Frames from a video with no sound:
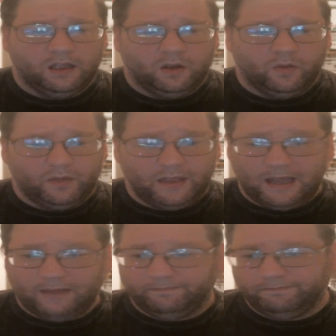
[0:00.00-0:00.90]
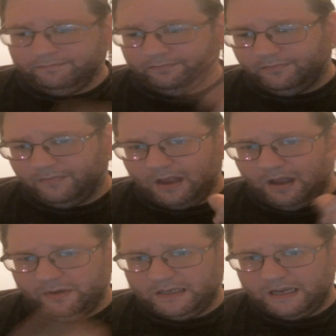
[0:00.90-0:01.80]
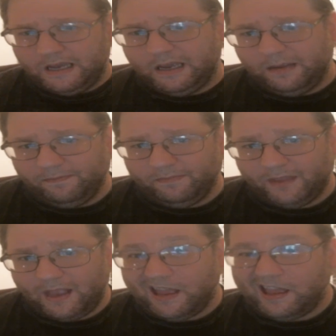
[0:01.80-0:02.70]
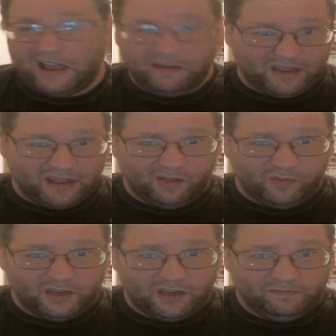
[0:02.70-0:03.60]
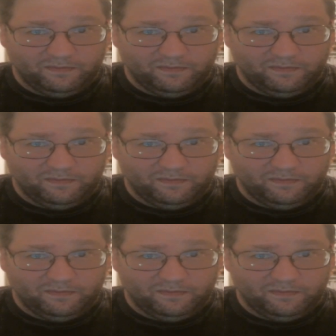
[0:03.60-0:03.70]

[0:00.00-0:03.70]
With that, I'm going to say, happy Halloween.